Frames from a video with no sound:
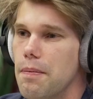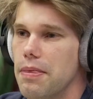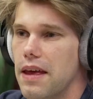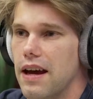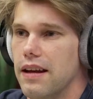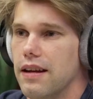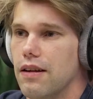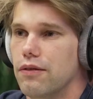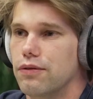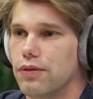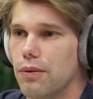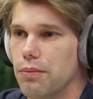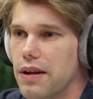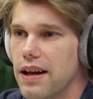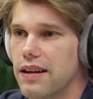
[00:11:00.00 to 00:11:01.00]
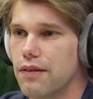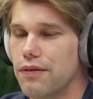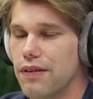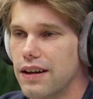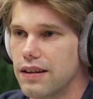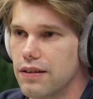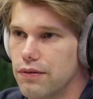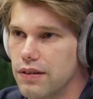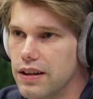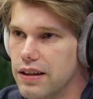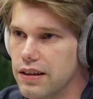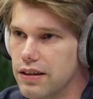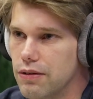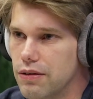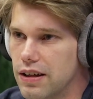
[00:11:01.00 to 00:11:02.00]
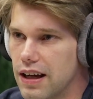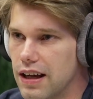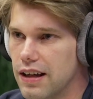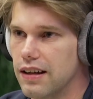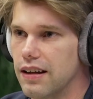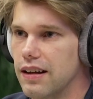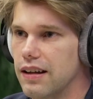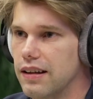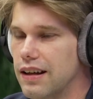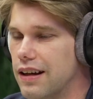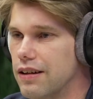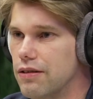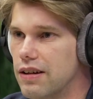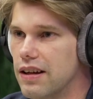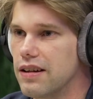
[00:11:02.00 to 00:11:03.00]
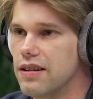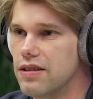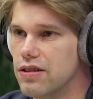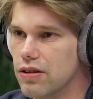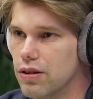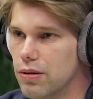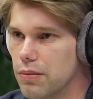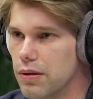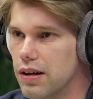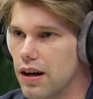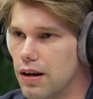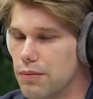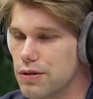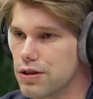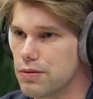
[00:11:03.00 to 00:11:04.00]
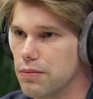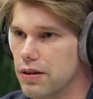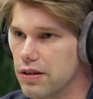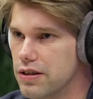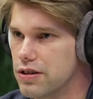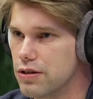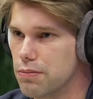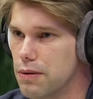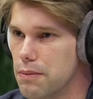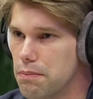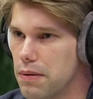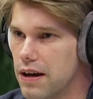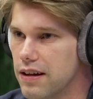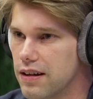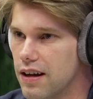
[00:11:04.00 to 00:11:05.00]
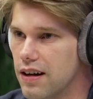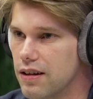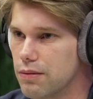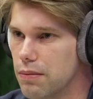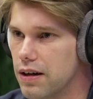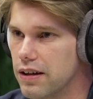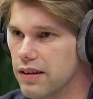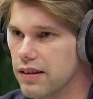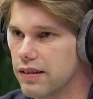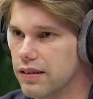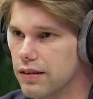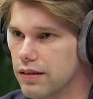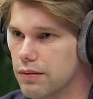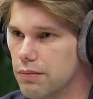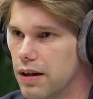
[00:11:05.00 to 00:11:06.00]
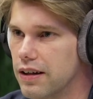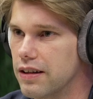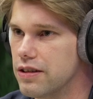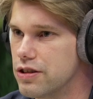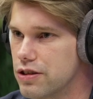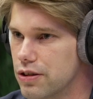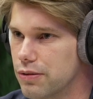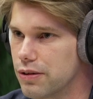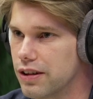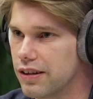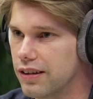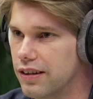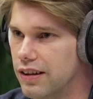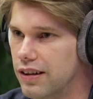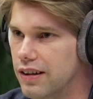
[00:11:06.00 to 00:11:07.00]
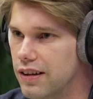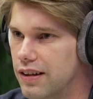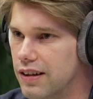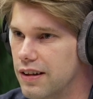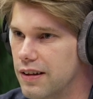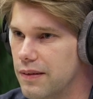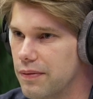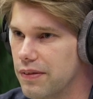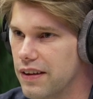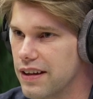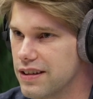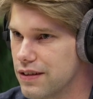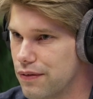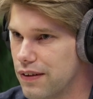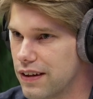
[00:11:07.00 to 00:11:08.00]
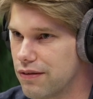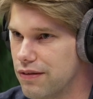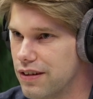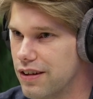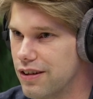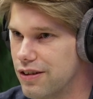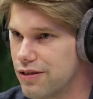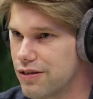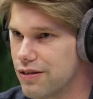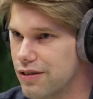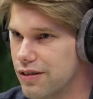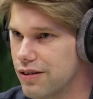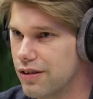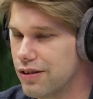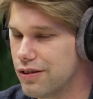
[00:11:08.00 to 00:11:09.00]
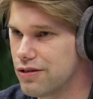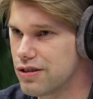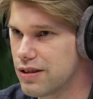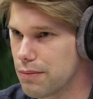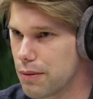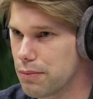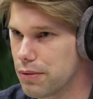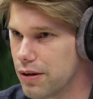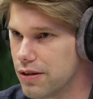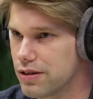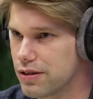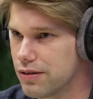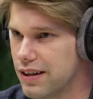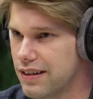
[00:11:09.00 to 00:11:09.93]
And then from that, effectively, you can determine how much money should be paid out by the insurer. That's effectively the two-step approach, right?